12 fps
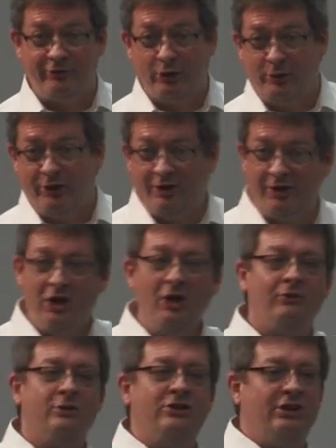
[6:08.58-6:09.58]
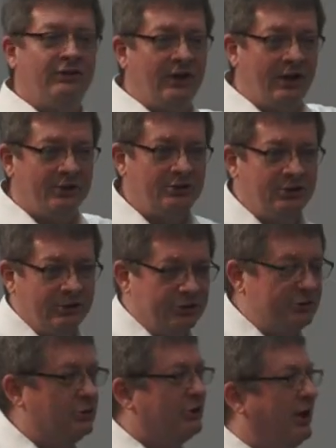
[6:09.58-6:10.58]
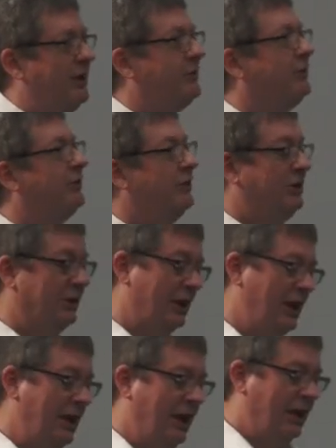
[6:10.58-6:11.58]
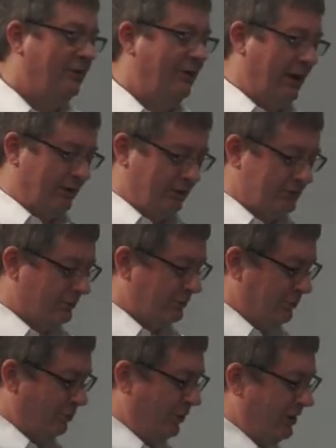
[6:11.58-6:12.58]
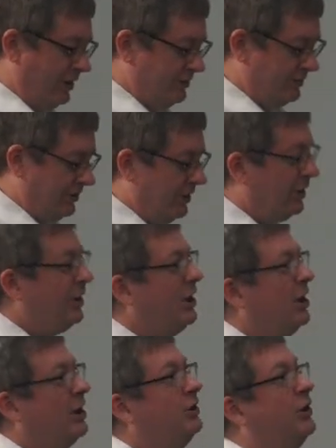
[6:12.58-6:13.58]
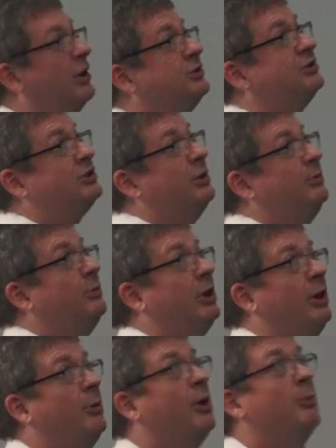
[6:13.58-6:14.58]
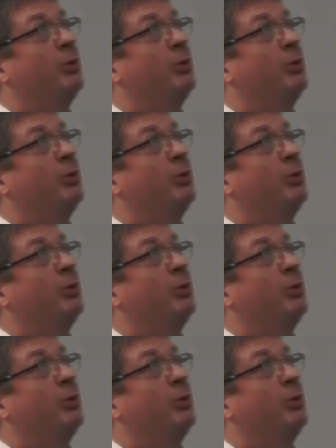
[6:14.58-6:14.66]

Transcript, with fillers: flowing for 10,000 years to drive this thing. In fact, this group has uh, done some uh, uh,